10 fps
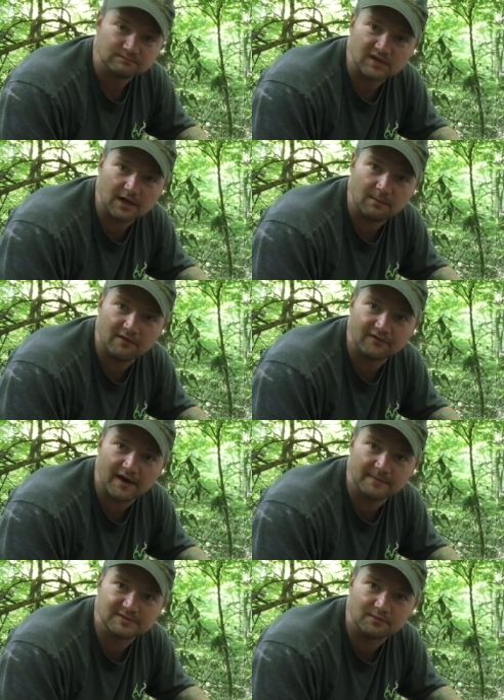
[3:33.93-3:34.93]
Think I'm gonna
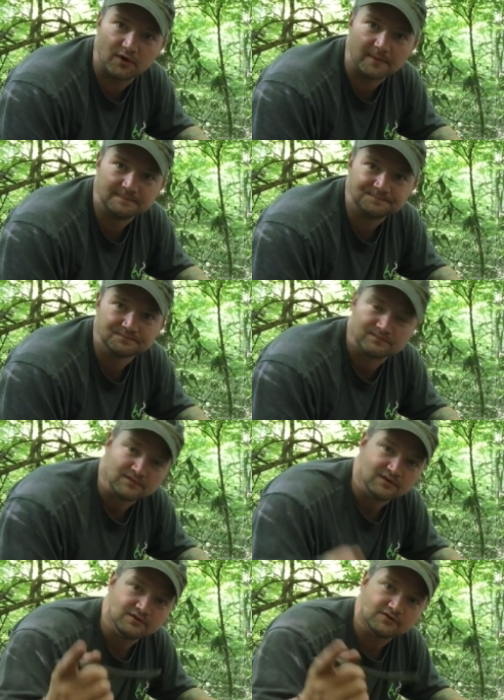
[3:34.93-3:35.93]
fry up some more.
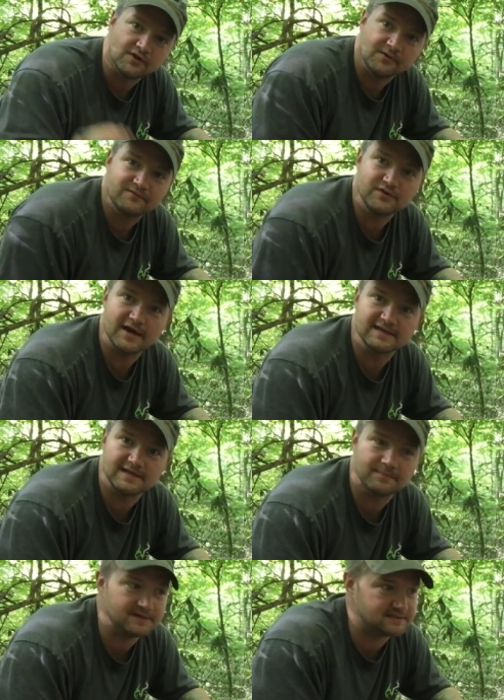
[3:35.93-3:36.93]
So, if you guys
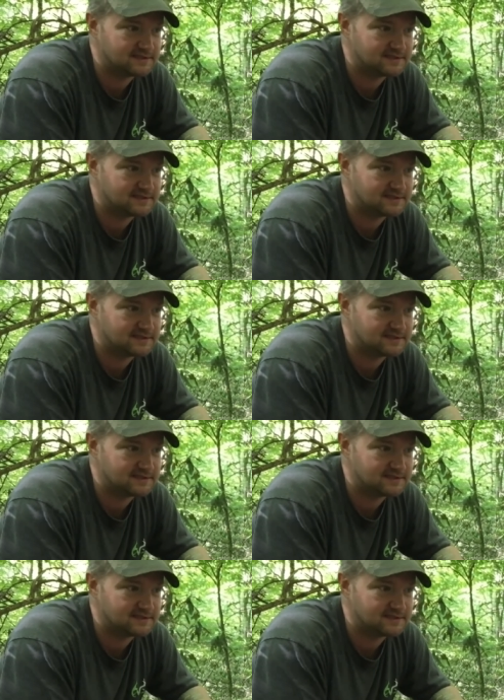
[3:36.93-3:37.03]
happen to